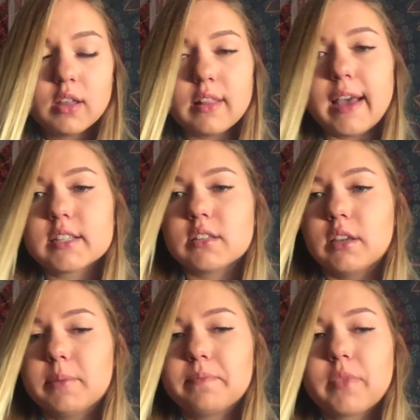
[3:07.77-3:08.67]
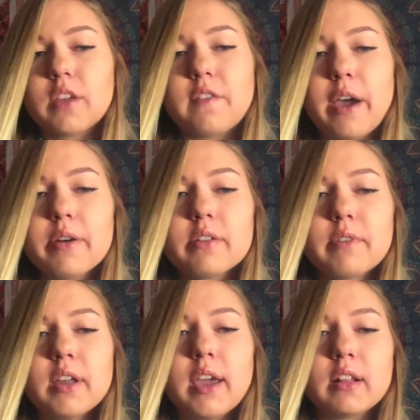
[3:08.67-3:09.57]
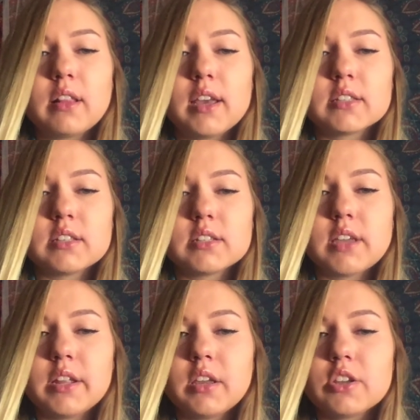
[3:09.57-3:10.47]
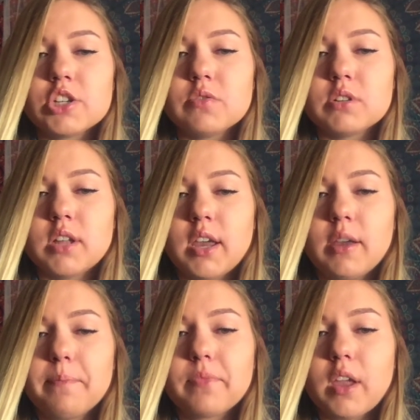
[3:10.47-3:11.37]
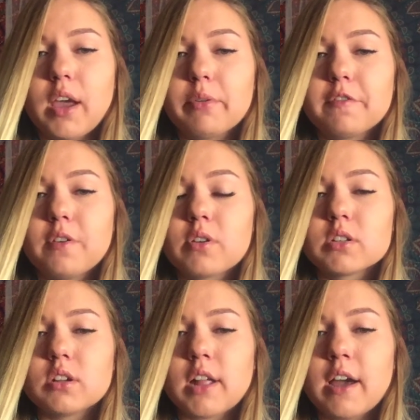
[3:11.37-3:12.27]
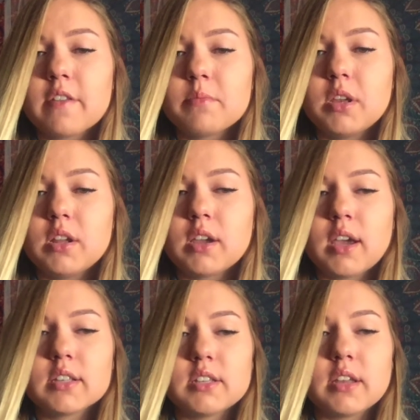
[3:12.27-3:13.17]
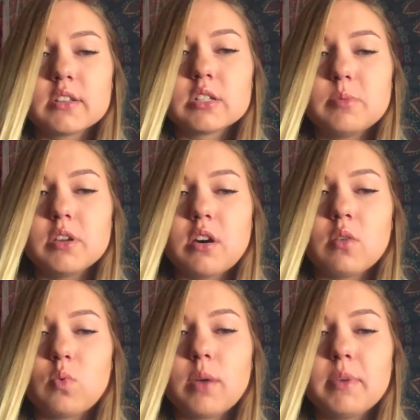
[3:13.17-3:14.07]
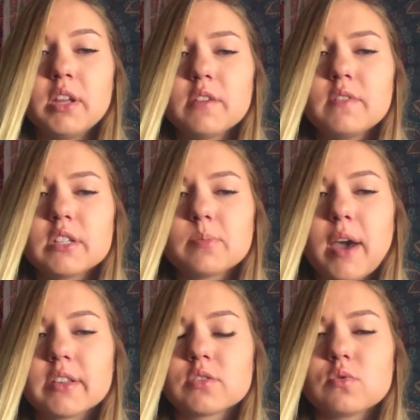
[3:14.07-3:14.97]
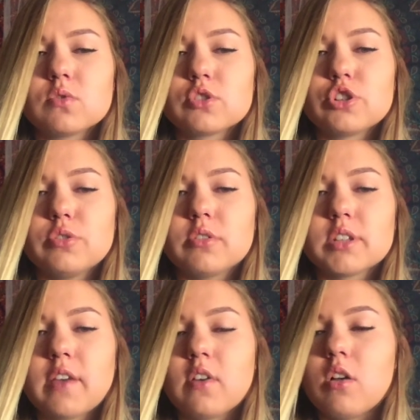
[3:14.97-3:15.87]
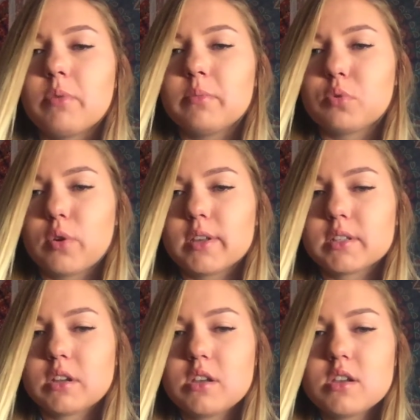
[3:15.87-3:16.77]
Lastly, if I were to reanalyze the standing issue today, I would focus on how the media has yet to speak on why many of these past school shooters have all been boys.